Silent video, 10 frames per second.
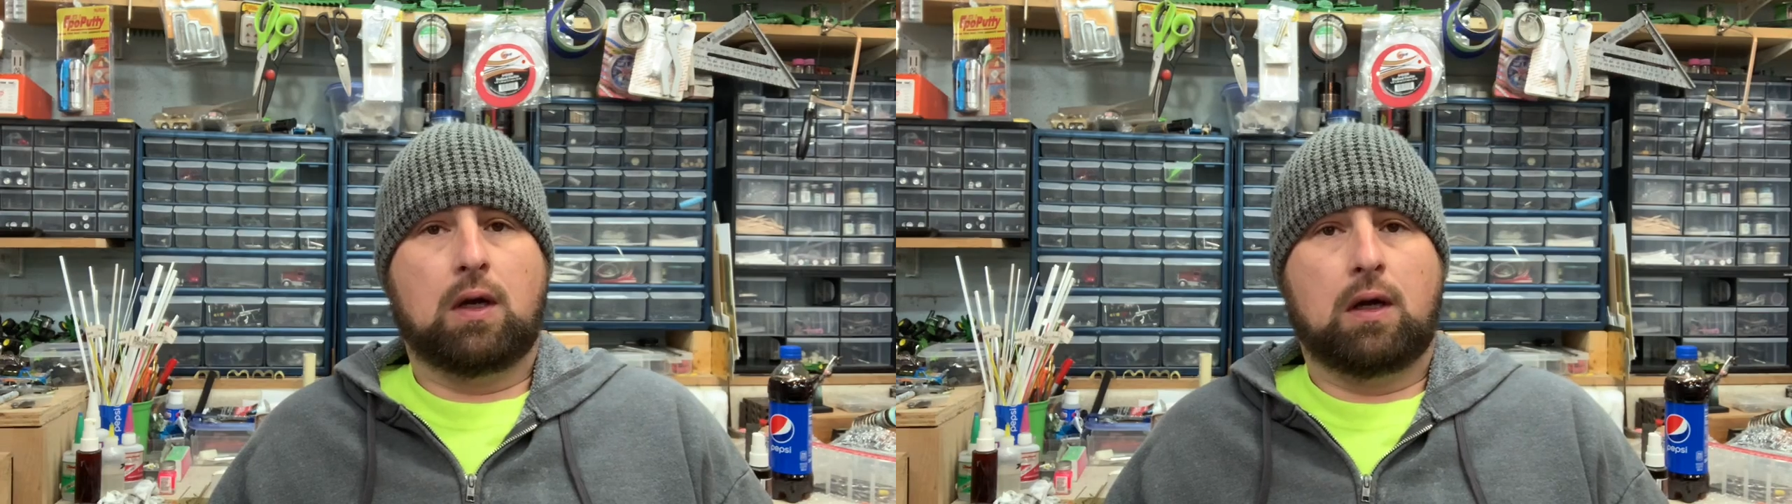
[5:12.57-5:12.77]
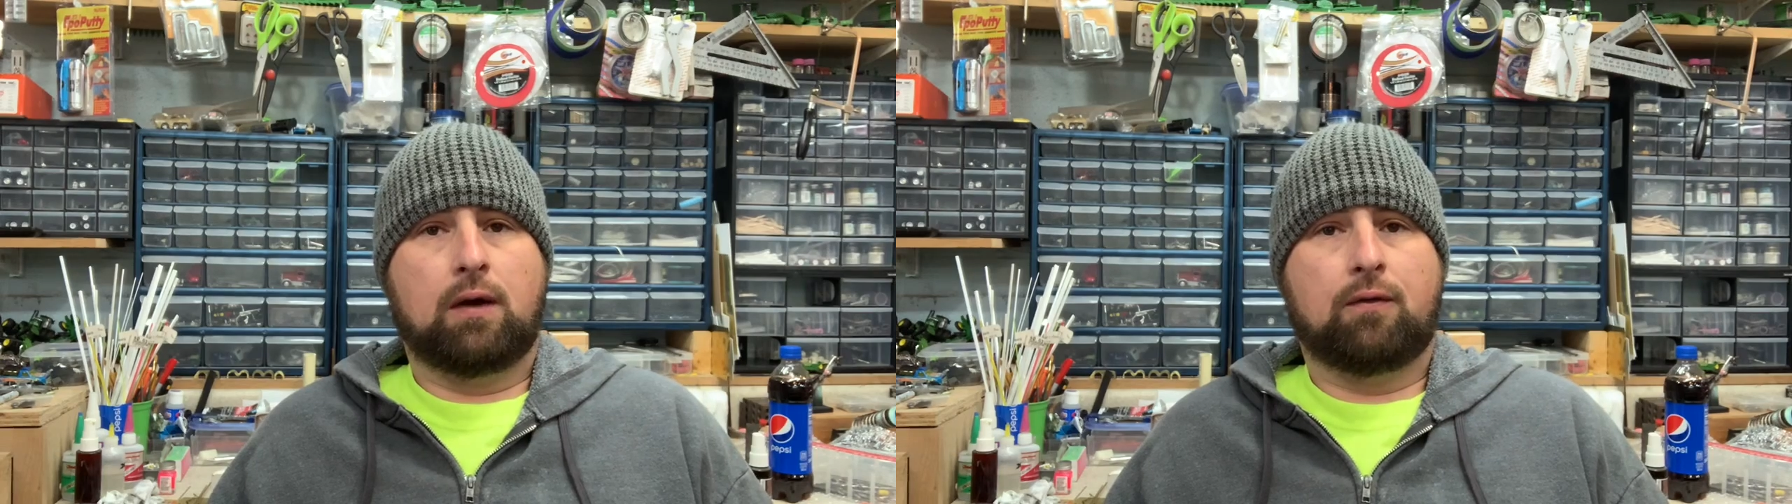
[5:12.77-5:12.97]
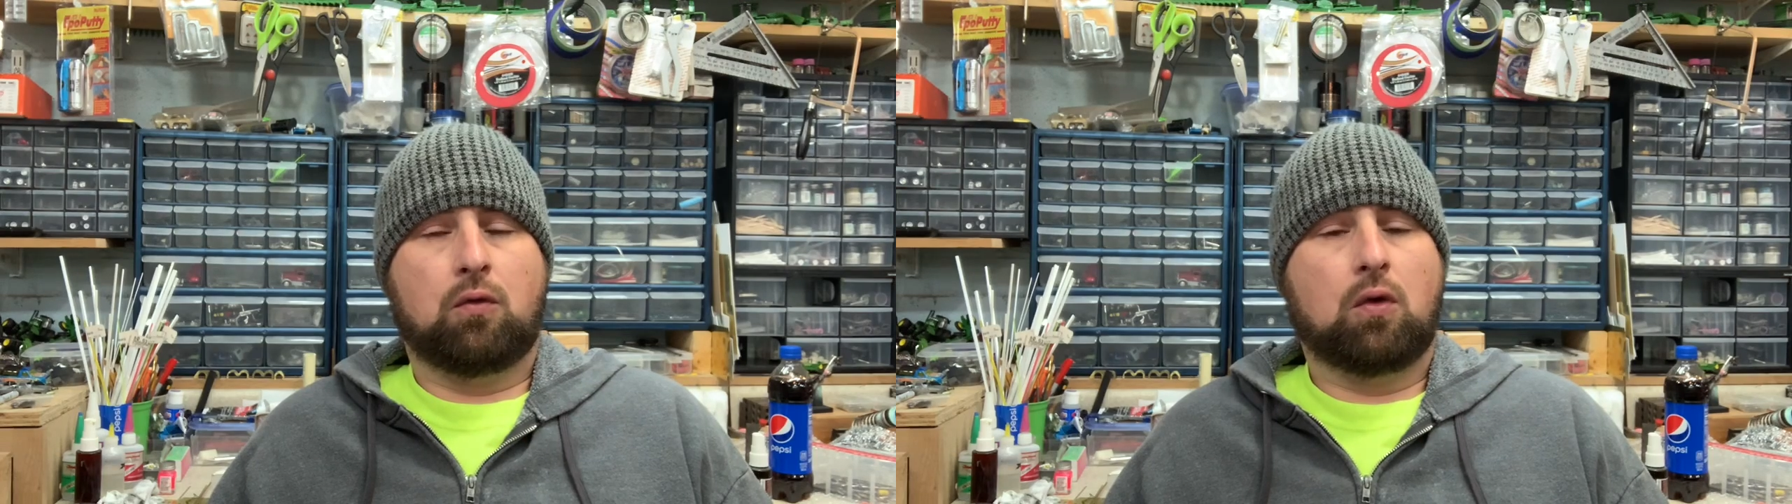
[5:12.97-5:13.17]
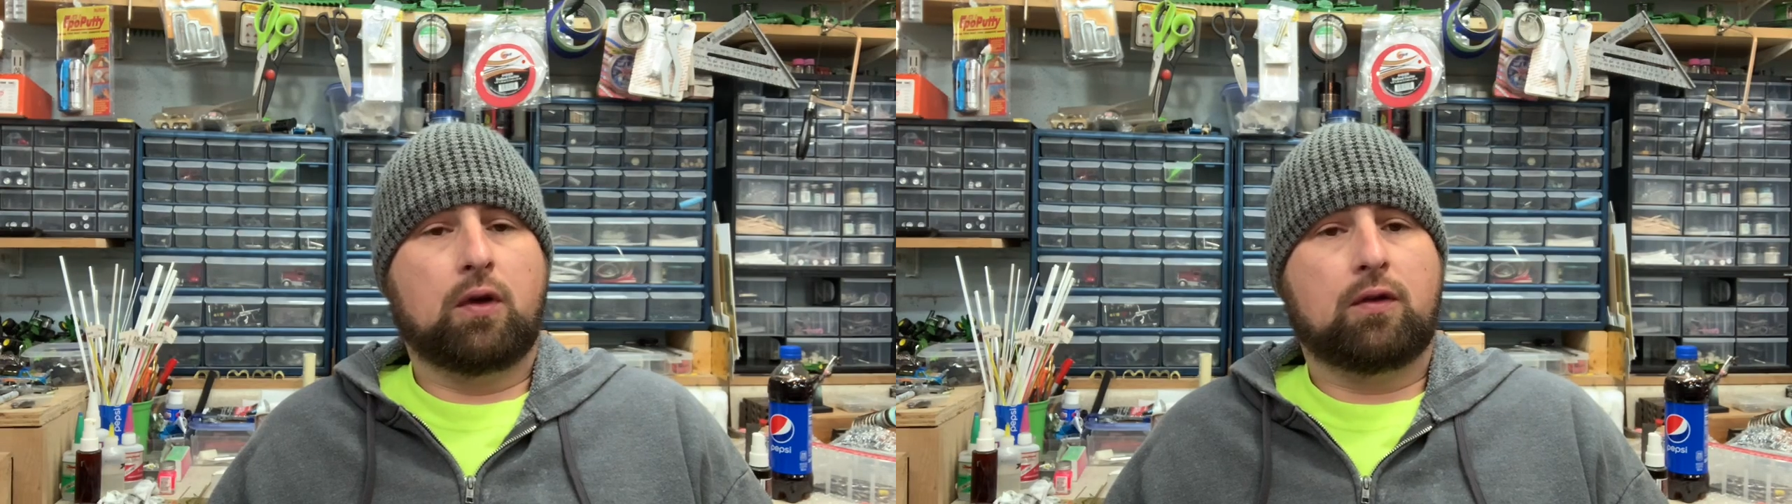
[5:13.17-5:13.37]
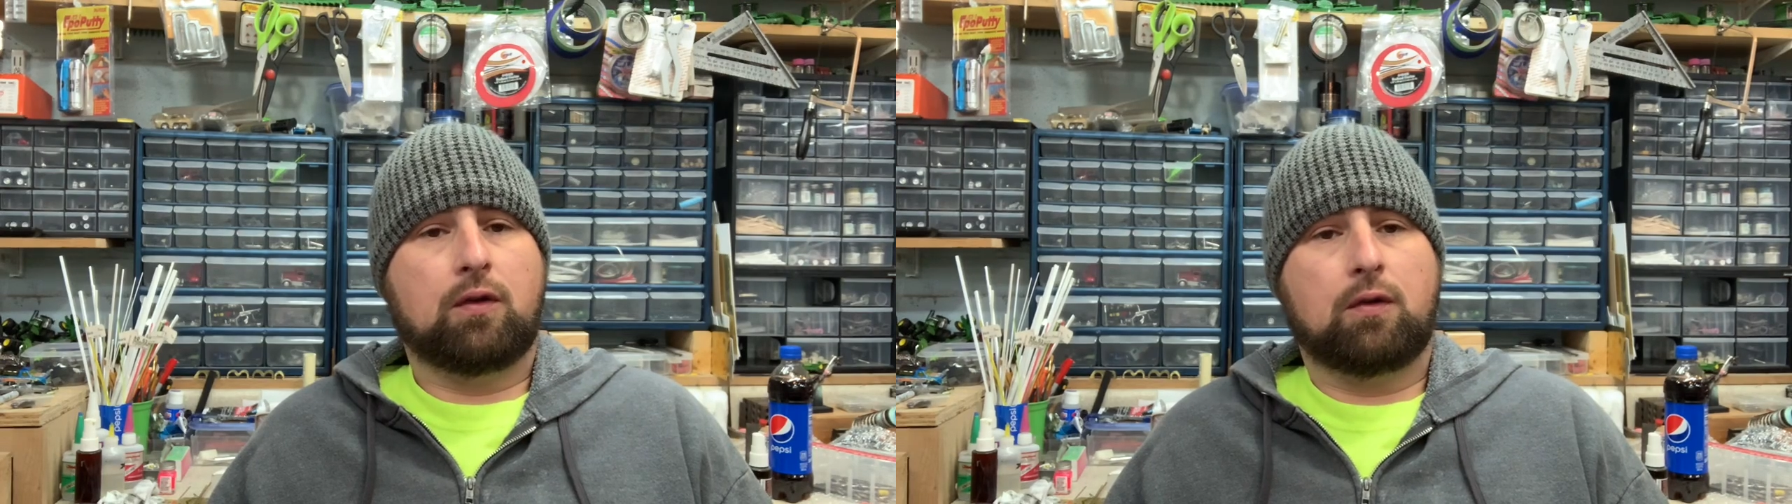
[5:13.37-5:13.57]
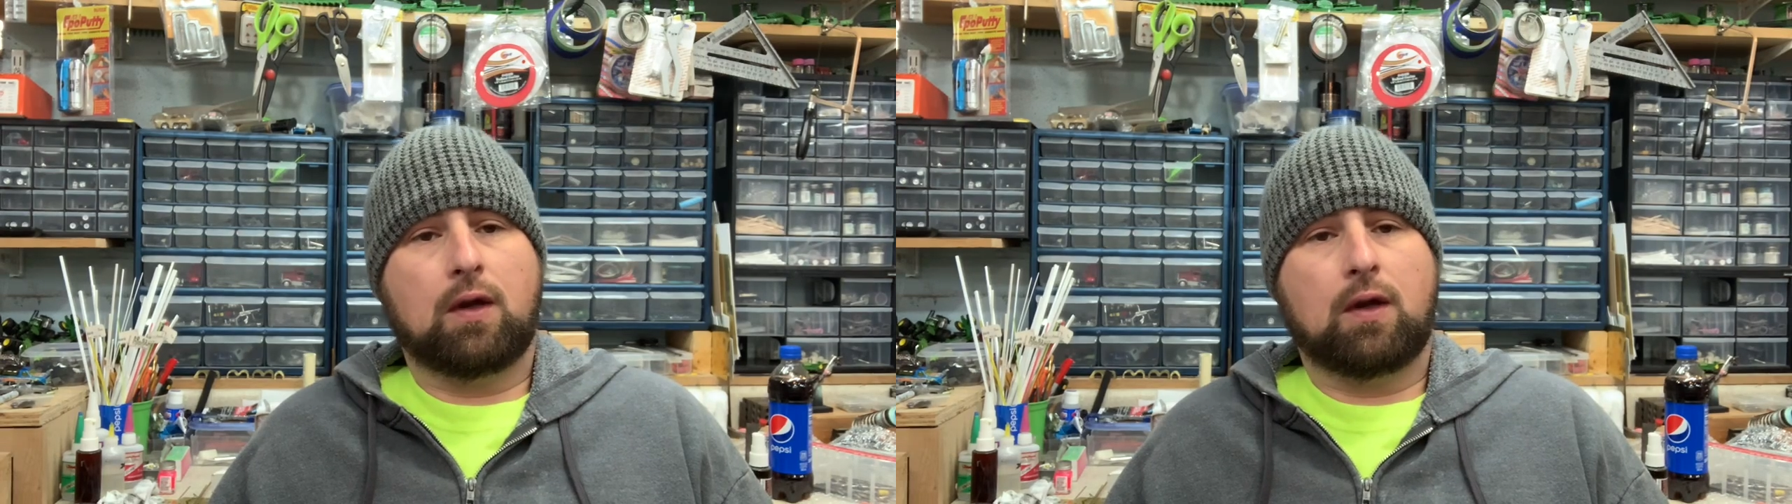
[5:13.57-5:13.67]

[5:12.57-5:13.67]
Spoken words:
I've wanted to